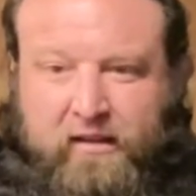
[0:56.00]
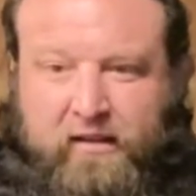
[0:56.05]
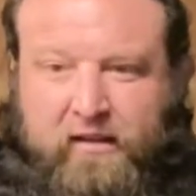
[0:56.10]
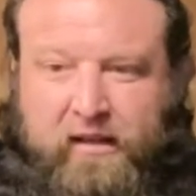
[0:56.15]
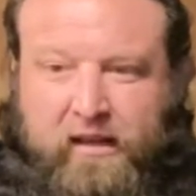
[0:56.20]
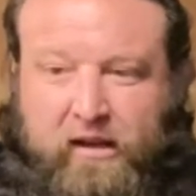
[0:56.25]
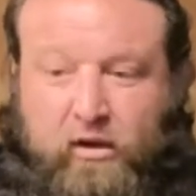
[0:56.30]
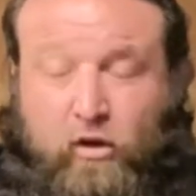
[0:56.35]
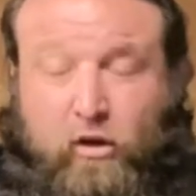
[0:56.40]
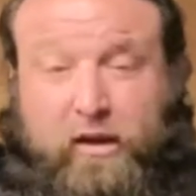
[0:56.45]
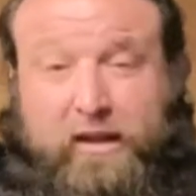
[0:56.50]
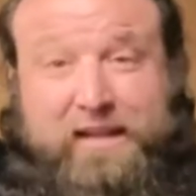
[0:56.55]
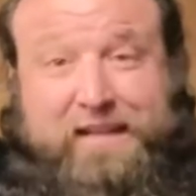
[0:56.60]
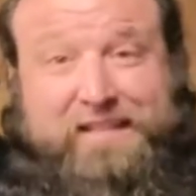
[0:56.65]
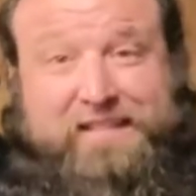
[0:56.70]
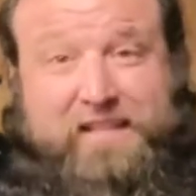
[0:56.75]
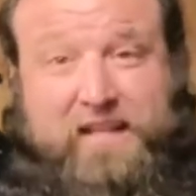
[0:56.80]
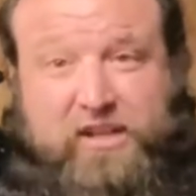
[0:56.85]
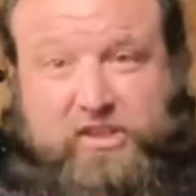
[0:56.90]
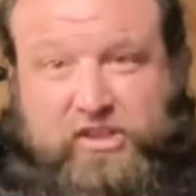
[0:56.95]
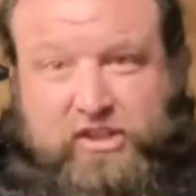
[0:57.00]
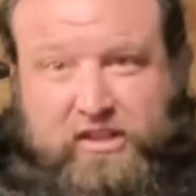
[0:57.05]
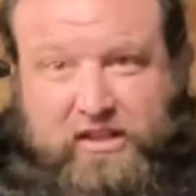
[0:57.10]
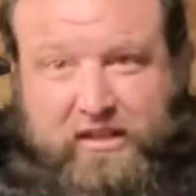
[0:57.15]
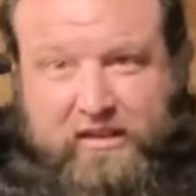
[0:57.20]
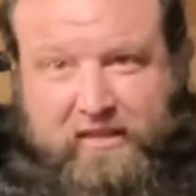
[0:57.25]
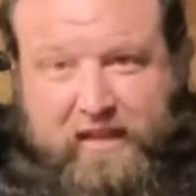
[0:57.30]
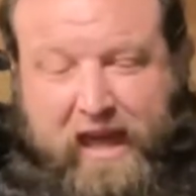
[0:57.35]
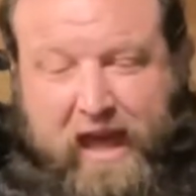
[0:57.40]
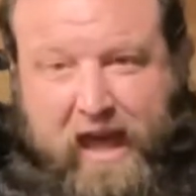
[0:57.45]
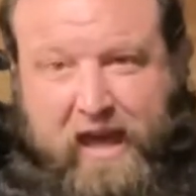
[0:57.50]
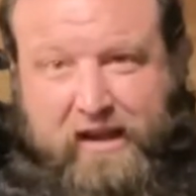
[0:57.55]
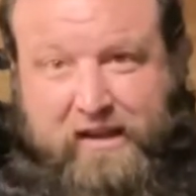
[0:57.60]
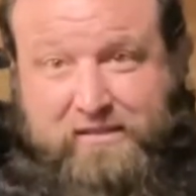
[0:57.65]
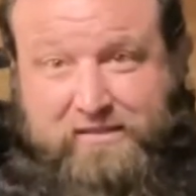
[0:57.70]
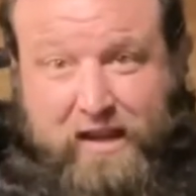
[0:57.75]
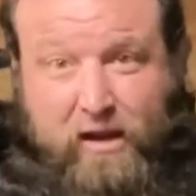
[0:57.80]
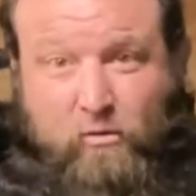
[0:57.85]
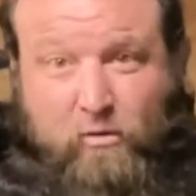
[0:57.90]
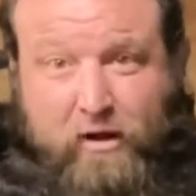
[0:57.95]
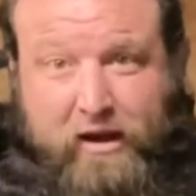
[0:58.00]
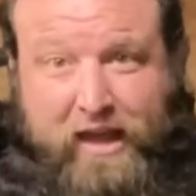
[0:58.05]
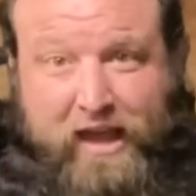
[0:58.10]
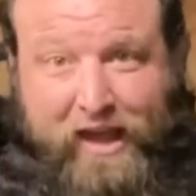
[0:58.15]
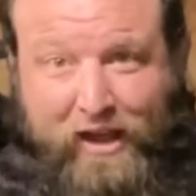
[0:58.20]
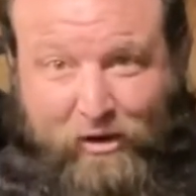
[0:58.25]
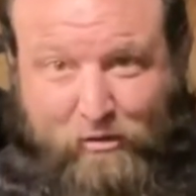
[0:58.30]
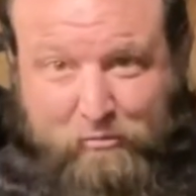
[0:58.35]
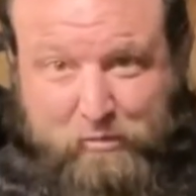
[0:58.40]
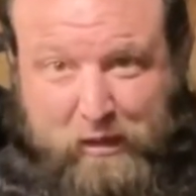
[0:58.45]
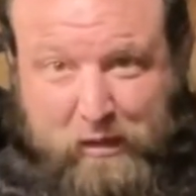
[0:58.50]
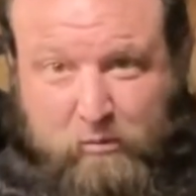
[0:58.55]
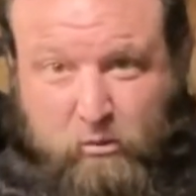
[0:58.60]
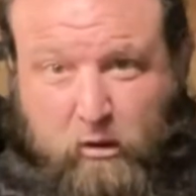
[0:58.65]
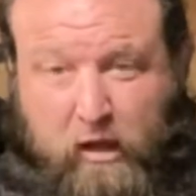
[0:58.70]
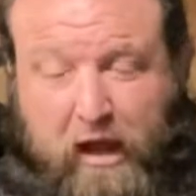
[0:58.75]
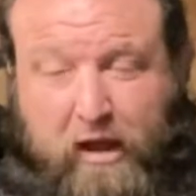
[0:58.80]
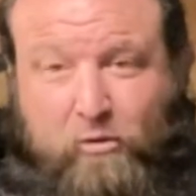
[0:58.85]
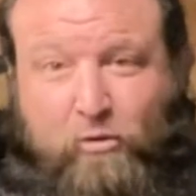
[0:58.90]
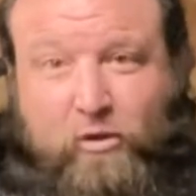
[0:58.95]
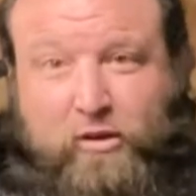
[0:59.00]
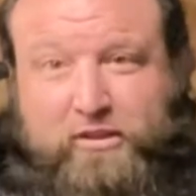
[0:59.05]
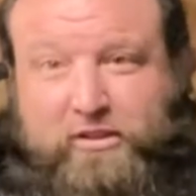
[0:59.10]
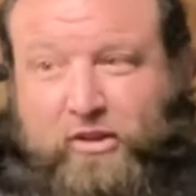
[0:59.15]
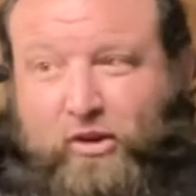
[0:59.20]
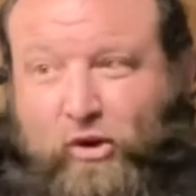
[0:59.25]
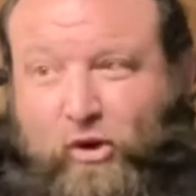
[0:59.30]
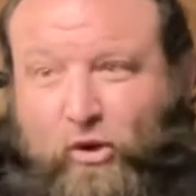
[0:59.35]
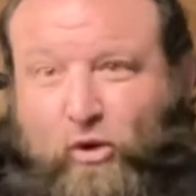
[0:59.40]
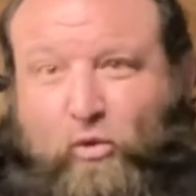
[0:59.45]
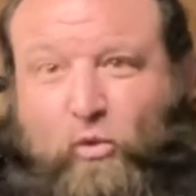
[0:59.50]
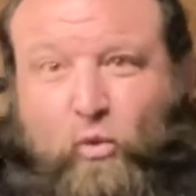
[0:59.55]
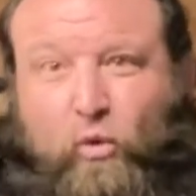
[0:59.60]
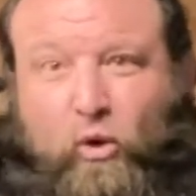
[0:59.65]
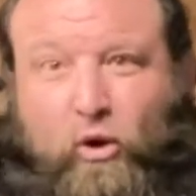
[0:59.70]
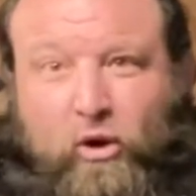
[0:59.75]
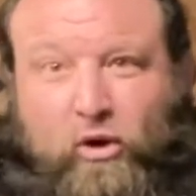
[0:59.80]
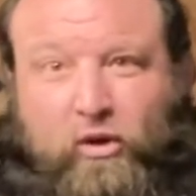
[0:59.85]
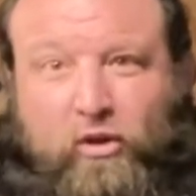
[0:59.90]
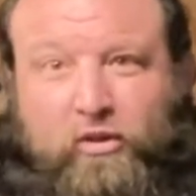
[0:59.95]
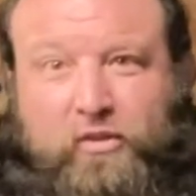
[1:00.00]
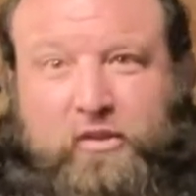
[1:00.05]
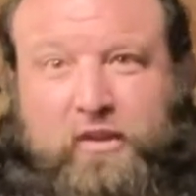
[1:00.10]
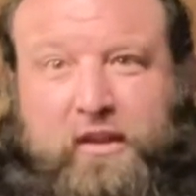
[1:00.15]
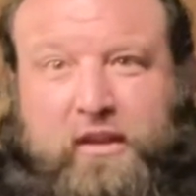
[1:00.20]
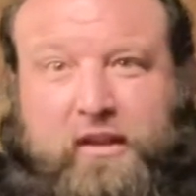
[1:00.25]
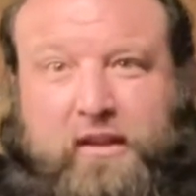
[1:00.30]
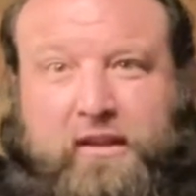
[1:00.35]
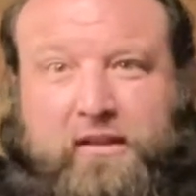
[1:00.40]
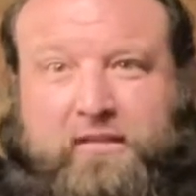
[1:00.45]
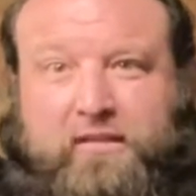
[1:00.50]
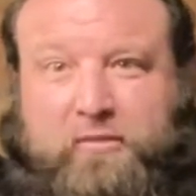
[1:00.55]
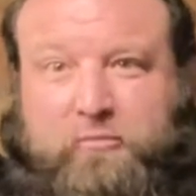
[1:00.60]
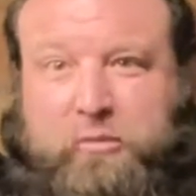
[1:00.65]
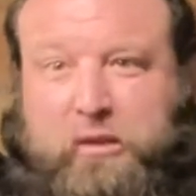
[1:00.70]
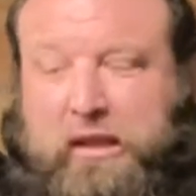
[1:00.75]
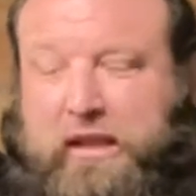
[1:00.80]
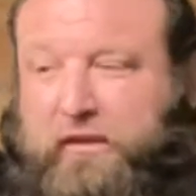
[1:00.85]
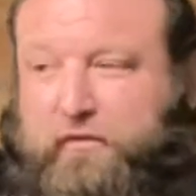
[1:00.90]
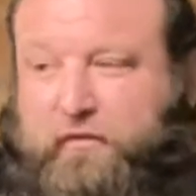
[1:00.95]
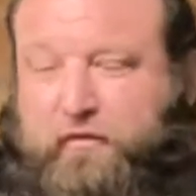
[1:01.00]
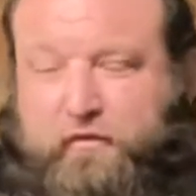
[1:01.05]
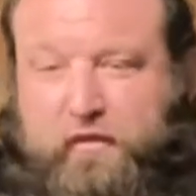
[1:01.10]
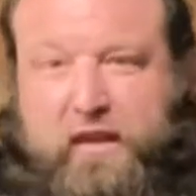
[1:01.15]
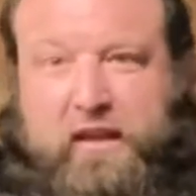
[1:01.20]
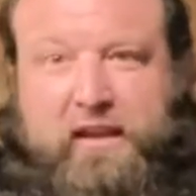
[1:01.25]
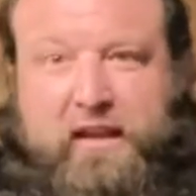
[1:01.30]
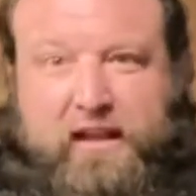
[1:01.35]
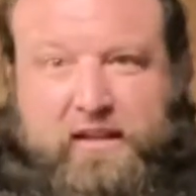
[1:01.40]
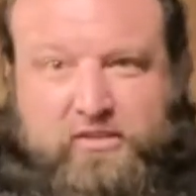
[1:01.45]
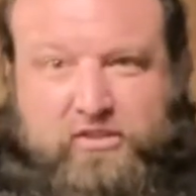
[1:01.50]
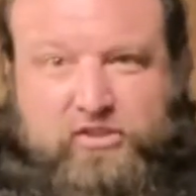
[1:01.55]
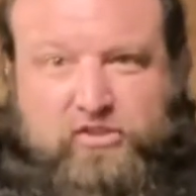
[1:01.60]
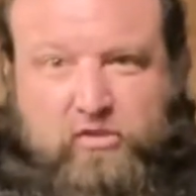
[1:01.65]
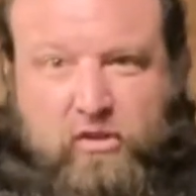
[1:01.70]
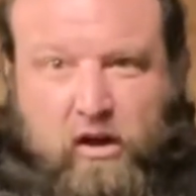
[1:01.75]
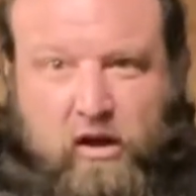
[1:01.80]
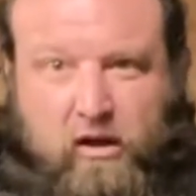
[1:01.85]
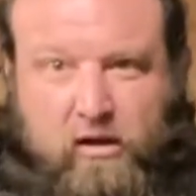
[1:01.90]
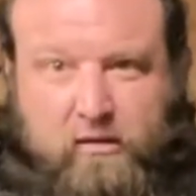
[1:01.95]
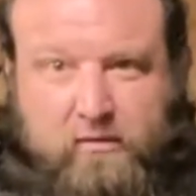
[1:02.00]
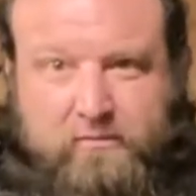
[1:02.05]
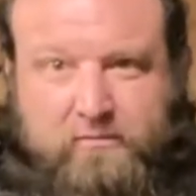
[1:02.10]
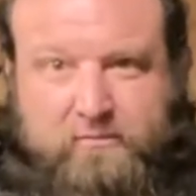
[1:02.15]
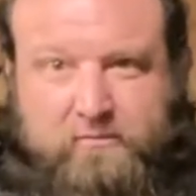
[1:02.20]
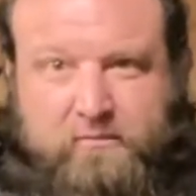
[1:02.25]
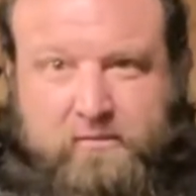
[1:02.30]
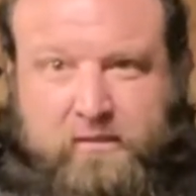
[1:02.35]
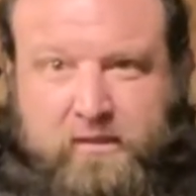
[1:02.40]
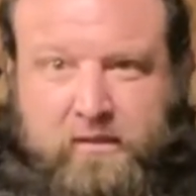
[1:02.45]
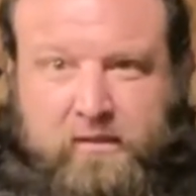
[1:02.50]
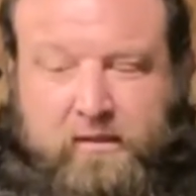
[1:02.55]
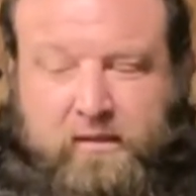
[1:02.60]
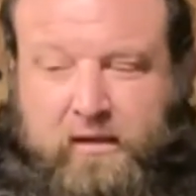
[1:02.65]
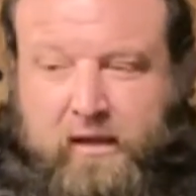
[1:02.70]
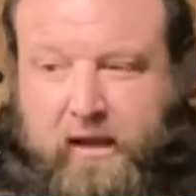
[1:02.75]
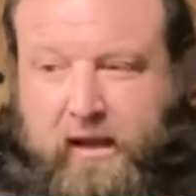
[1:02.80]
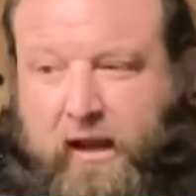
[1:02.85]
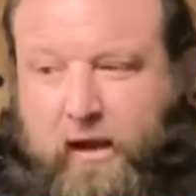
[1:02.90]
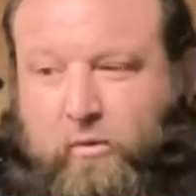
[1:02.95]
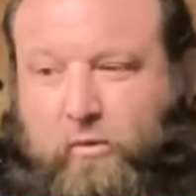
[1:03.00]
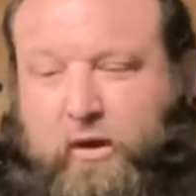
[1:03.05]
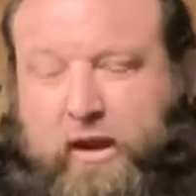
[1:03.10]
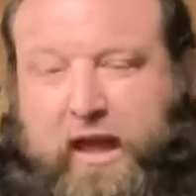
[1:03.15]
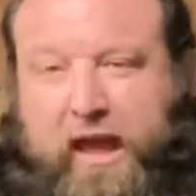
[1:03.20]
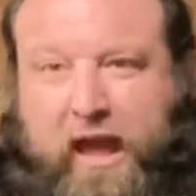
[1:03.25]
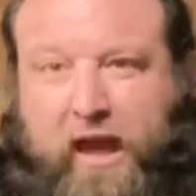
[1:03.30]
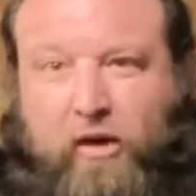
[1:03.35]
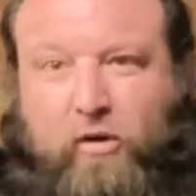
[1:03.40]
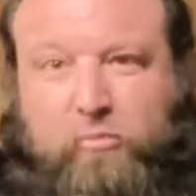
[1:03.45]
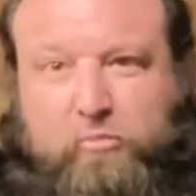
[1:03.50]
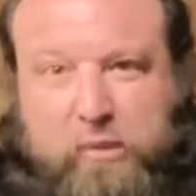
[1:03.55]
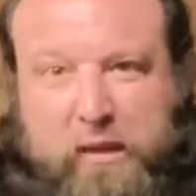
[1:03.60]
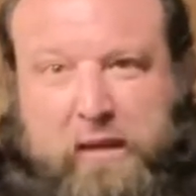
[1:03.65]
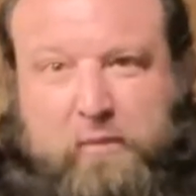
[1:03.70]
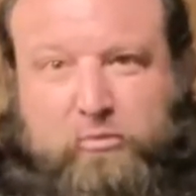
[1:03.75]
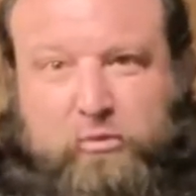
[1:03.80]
or in addition to that, is I want to help people. I want the whole world to be fit and strong. And I want to help people